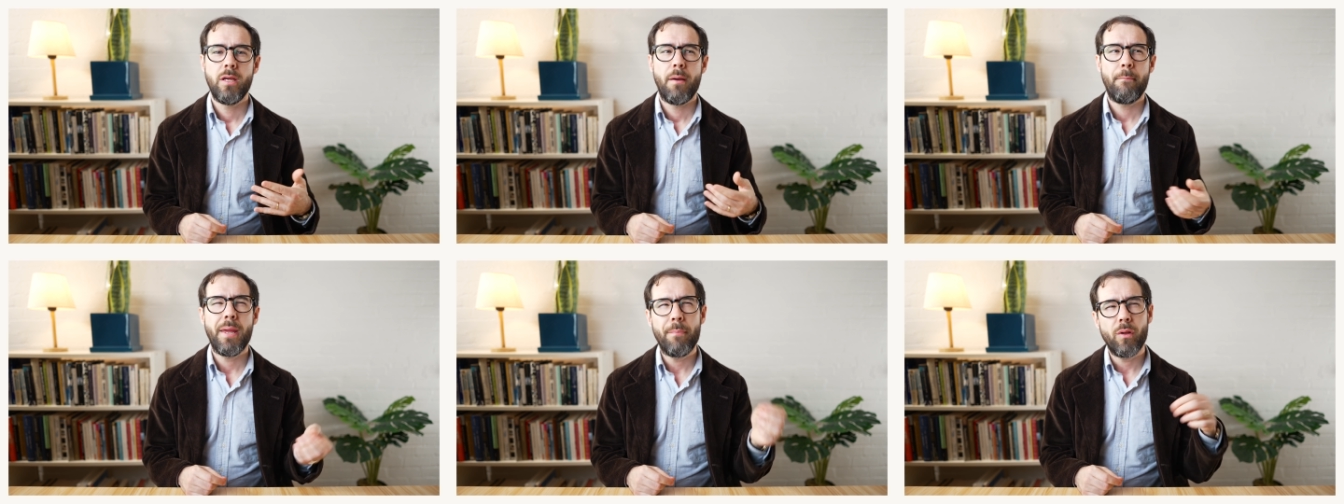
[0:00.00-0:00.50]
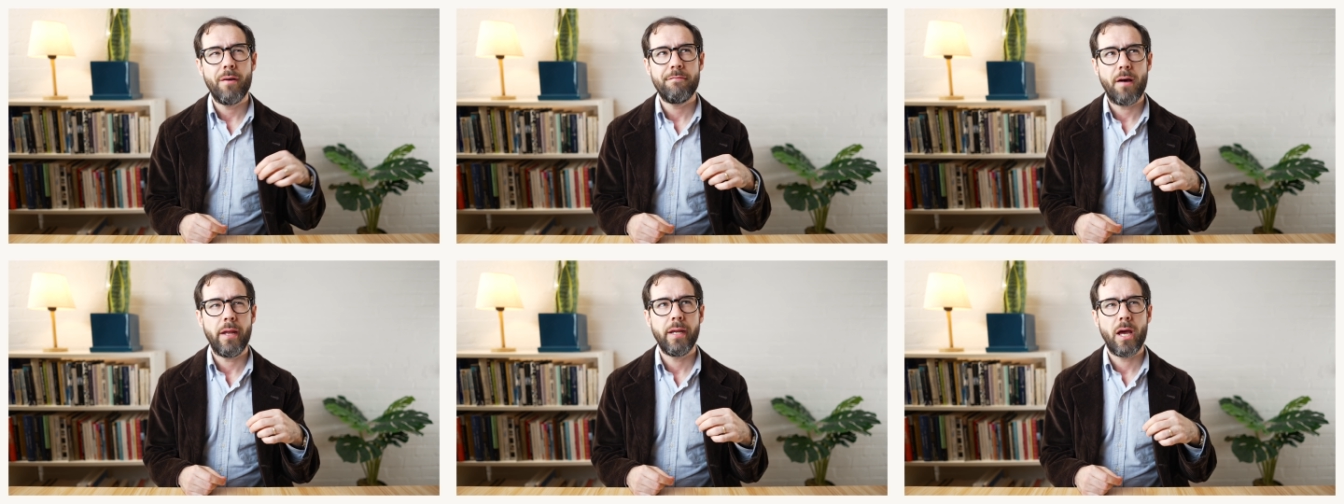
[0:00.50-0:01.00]
people are
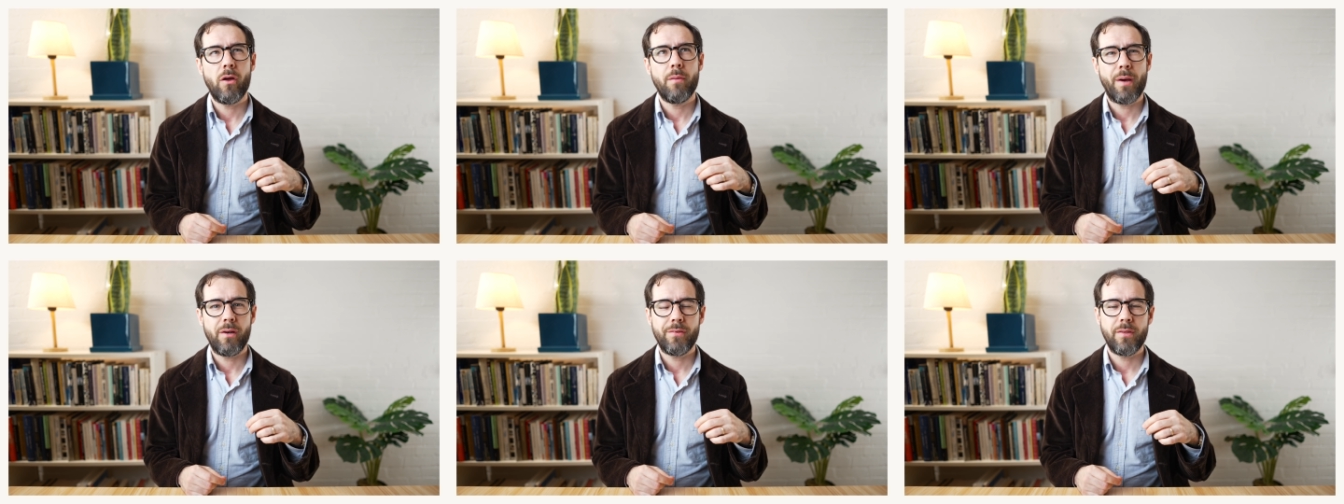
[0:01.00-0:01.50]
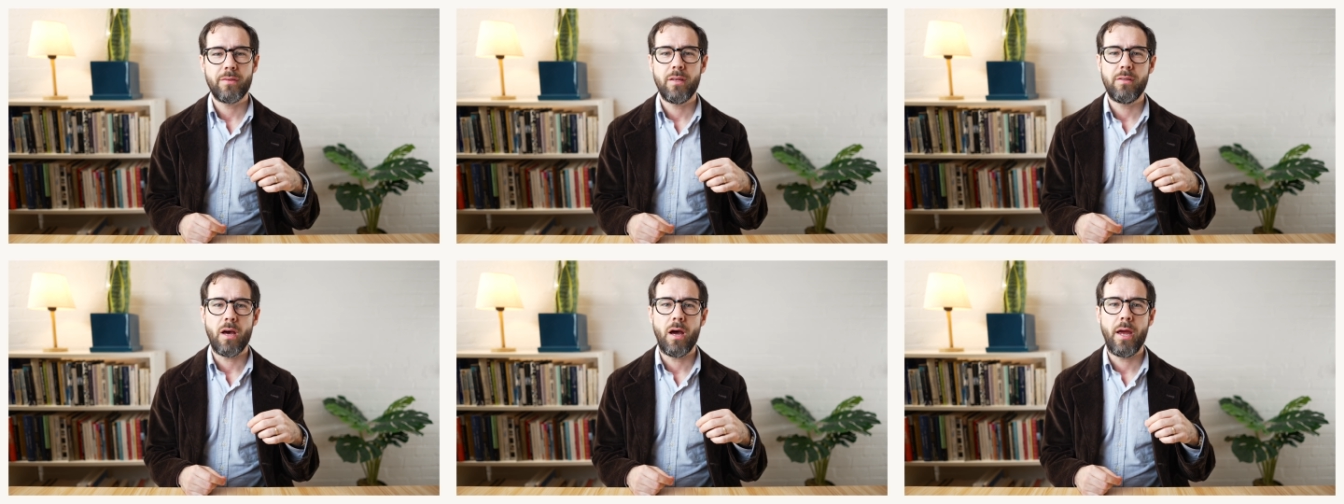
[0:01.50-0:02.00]
finding out about assisted
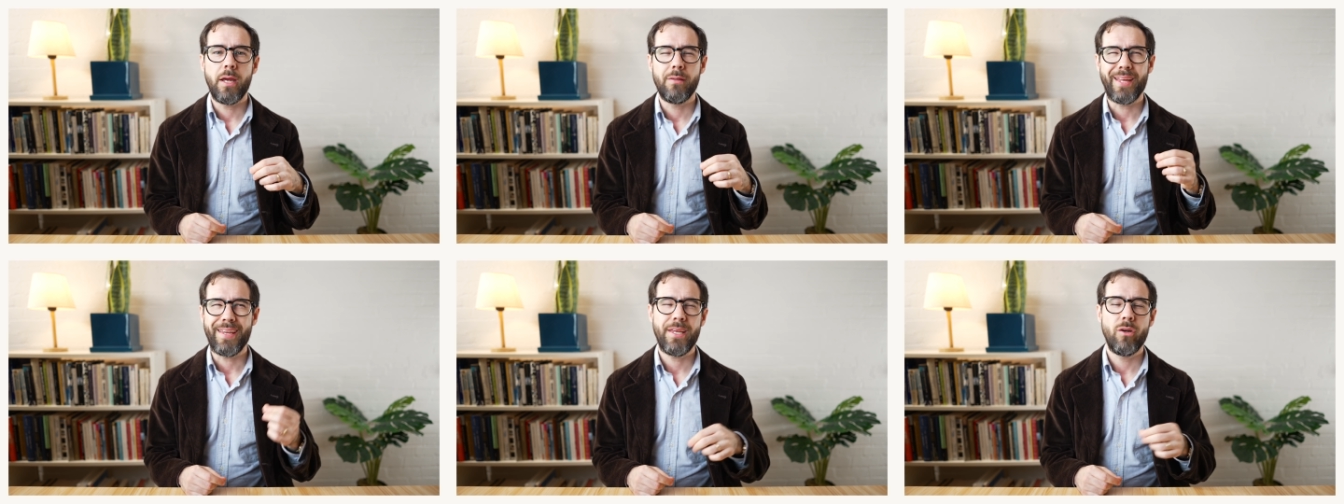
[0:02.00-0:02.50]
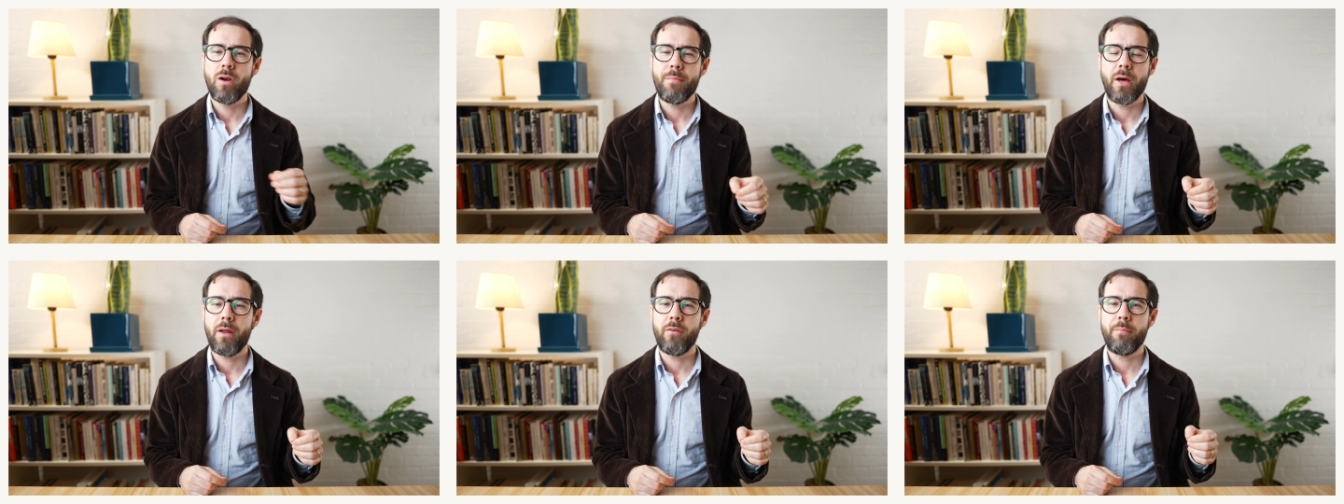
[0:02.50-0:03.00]
dying, they hear
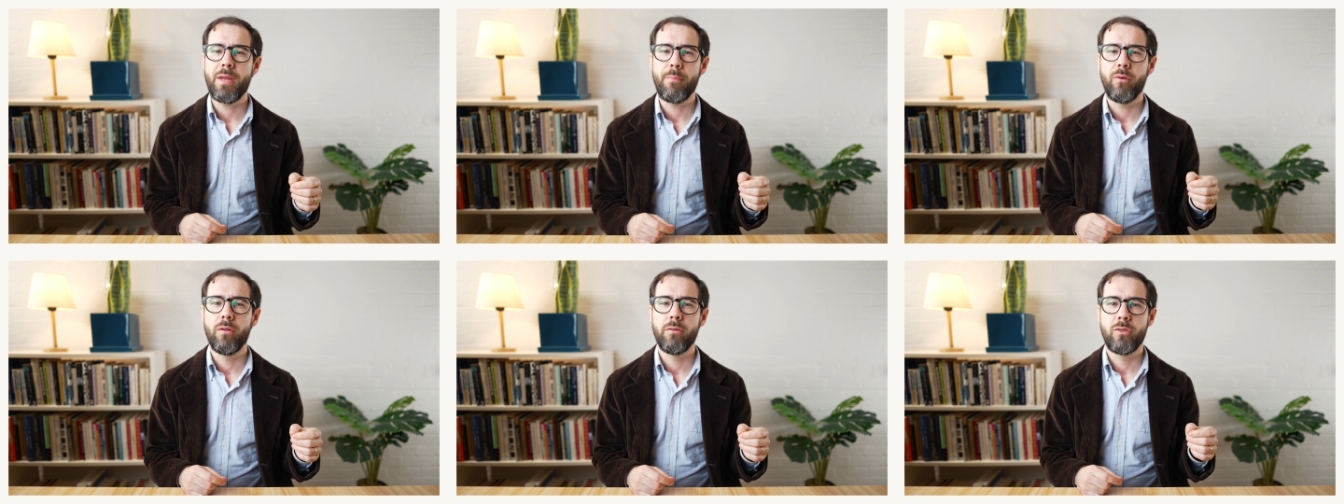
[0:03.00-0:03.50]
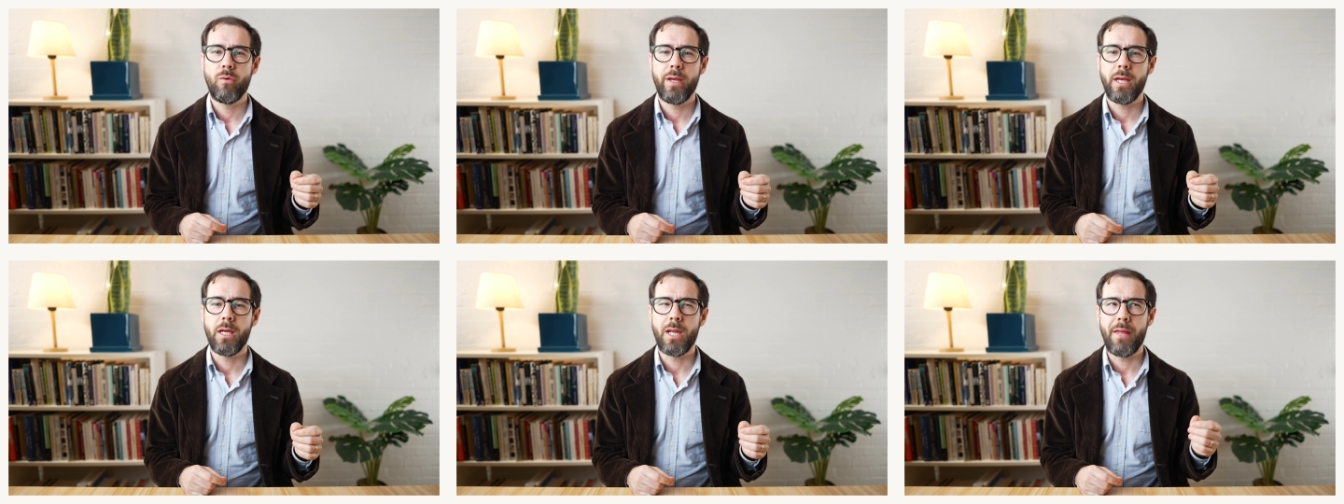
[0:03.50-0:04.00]
about other people
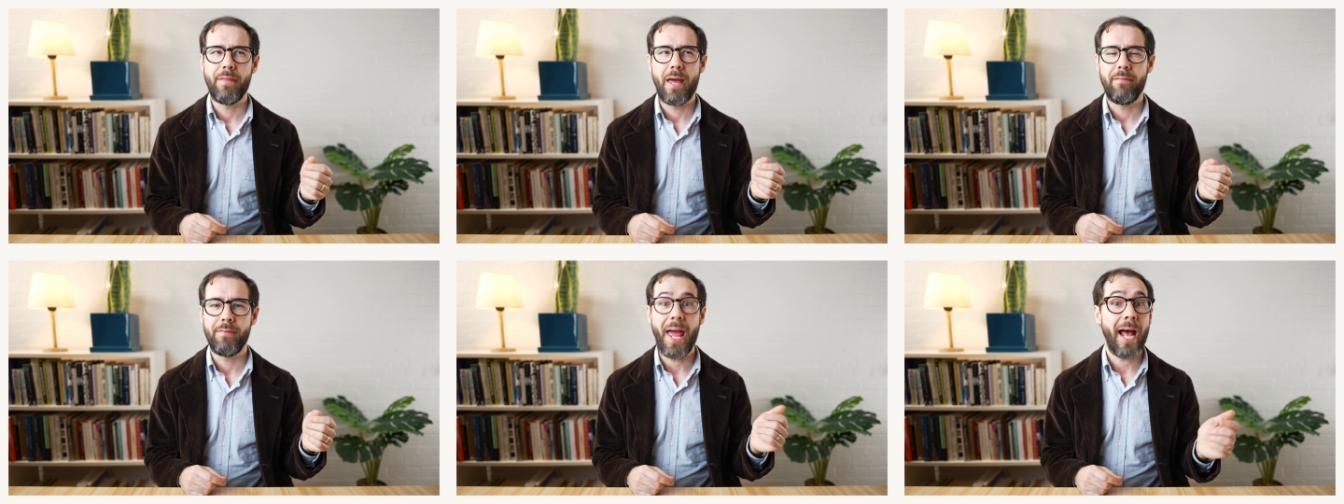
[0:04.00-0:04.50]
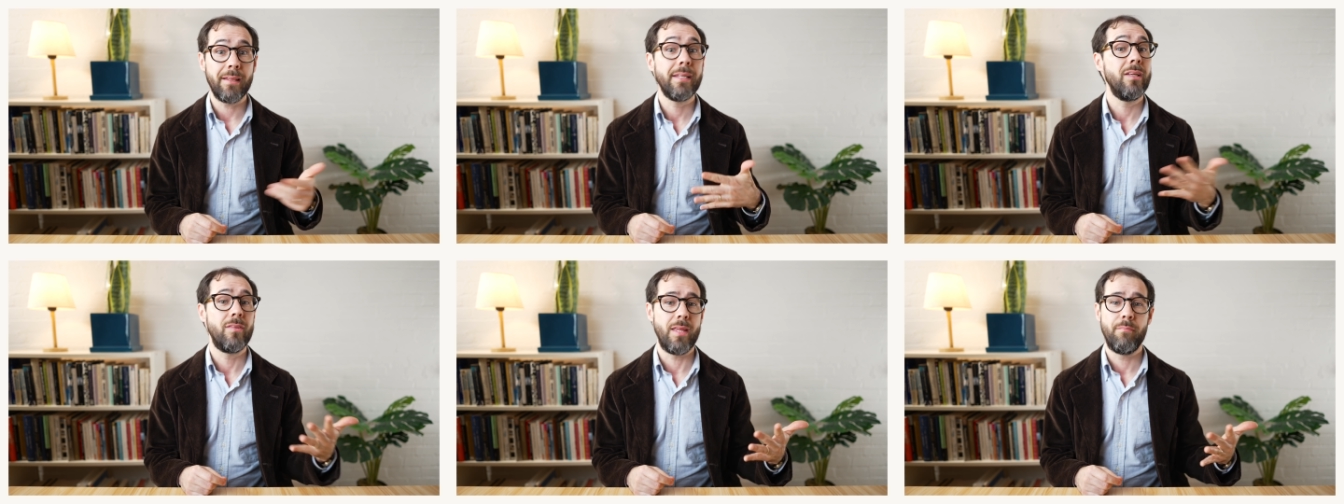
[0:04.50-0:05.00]
doing it, and then that
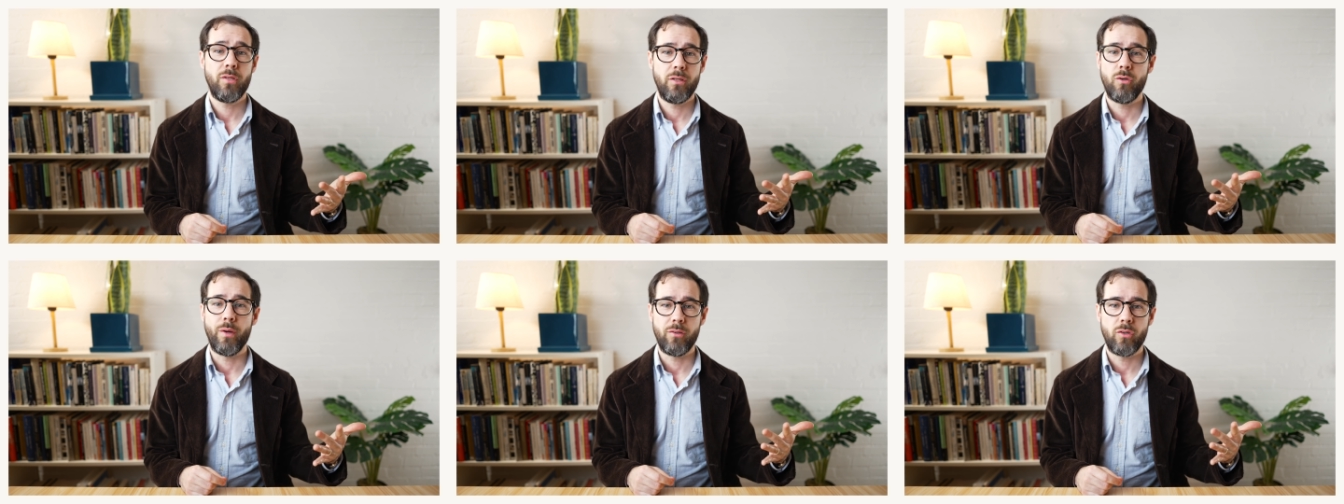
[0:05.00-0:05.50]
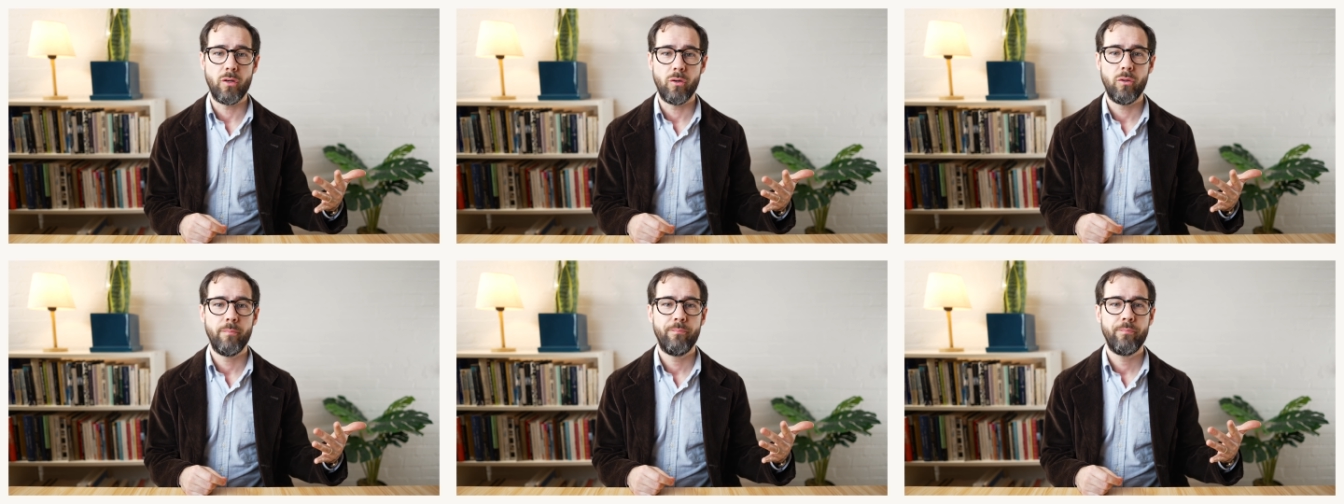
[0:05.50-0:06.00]
leads them to do it
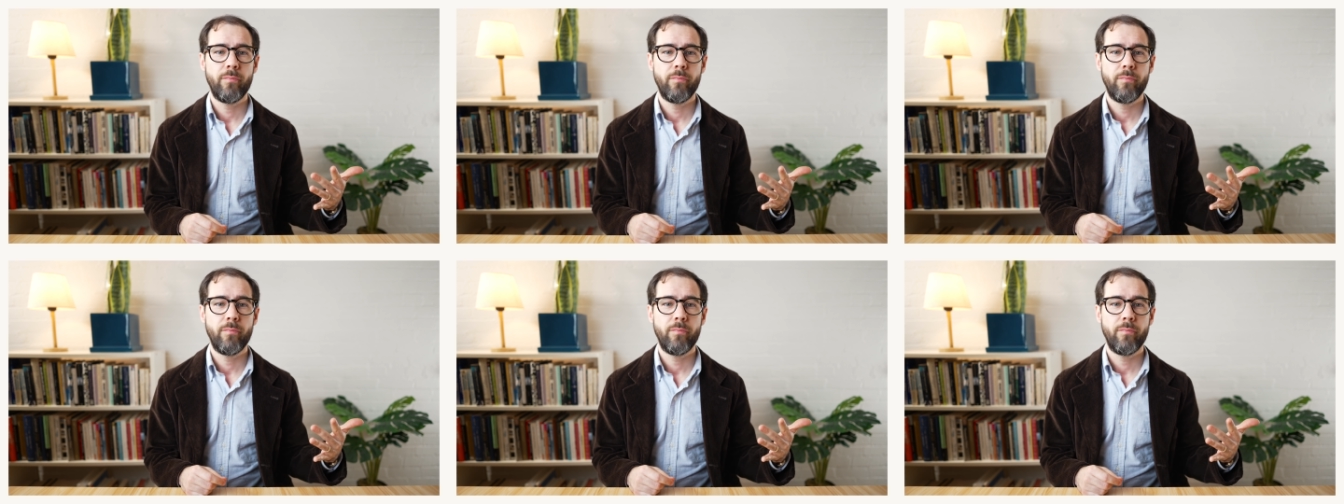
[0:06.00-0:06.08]
too.